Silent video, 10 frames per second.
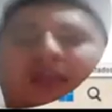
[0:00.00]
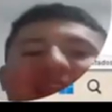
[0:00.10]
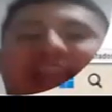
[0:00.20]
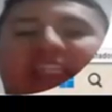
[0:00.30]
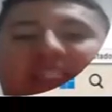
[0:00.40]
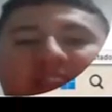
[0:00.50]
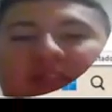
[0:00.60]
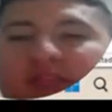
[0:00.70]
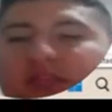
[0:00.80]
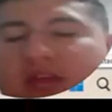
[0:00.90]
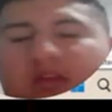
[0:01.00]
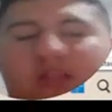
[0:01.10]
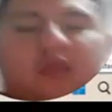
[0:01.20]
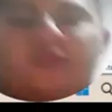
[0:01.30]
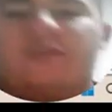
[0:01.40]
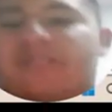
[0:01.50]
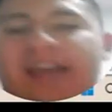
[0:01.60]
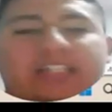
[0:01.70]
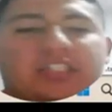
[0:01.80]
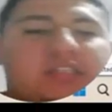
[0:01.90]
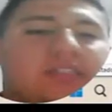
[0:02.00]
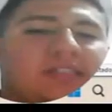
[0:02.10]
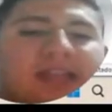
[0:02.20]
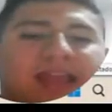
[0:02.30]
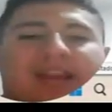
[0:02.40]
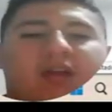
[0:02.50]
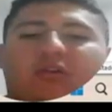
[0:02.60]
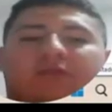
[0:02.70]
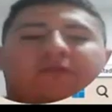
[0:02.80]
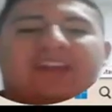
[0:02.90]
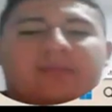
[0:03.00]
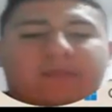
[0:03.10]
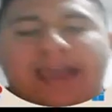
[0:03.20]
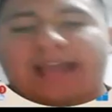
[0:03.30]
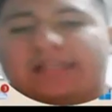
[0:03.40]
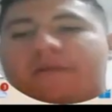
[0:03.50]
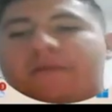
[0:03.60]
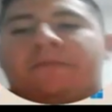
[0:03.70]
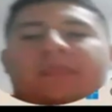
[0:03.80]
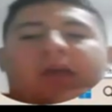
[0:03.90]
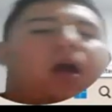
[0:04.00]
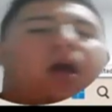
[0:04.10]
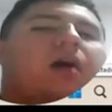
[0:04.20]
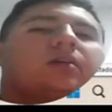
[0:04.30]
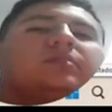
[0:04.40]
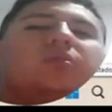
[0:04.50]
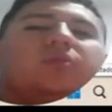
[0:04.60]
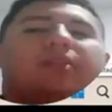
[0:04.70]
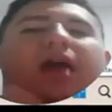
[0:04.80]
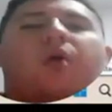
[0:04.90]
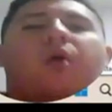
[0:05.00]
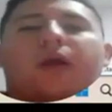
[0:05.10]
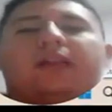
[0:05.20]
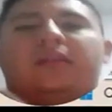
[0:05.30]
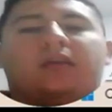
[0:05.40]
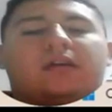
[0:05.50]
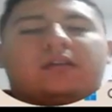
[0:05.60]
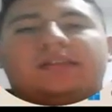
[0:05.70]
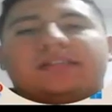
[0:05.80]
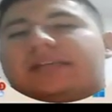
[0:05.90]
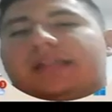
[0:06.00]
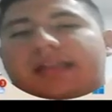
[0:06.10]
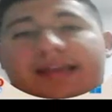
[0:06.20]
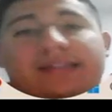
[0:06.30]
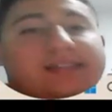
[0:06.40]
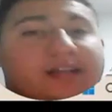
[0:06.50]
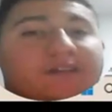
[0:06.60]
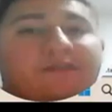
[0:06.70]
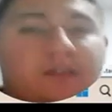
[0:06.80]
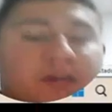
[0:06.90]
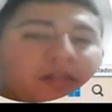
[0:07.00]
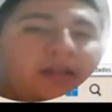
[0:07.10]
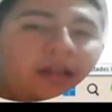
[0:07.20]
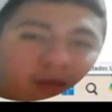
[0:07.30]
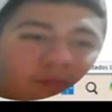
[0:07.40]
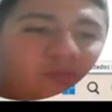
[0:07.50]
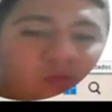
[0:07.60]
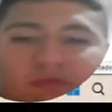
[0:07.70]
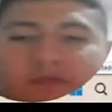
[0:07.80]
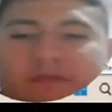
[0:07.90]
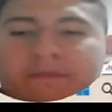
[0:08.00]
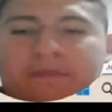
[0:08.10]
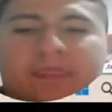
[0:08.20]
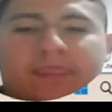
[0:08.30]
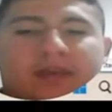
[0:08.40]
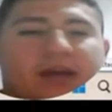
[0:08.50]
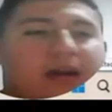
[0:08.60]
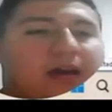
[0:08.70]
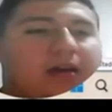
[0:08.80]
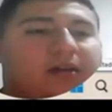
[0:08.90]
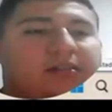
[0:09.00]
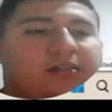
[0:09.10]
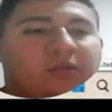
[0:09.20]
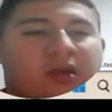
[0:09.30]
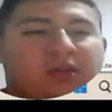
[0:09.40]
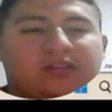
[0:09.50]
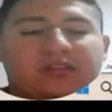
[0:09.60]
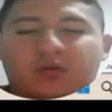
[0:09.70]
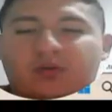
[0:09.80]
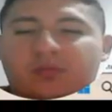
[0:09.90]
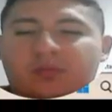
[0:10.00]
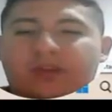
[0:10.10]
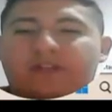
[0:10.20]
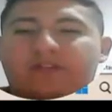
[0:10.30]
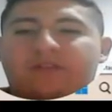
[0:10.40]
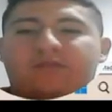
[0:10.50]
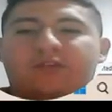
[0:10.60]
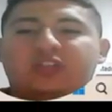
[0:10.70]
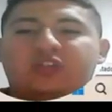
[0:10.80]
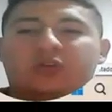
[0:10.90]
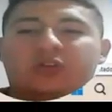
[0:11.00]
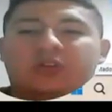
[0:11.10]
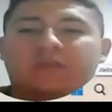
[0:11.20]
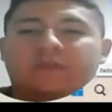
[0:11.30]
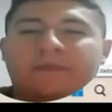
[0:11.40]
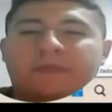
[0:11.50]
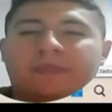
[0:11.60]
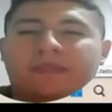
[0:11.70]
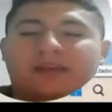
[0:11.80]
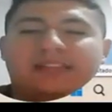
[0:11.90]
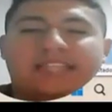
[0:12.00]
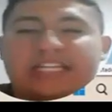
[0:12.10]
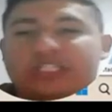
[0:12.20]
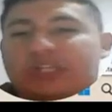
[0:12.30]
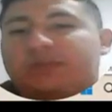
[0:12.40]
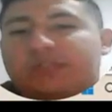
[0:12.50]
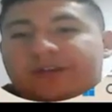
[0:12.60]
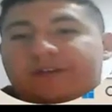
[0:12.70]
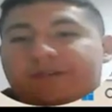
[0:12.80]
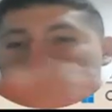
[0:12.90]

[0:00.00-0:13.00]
connections, the reflections, and all the feedbacks, so that way the city can self learning and improve. So now this is going to be the virtual session observed,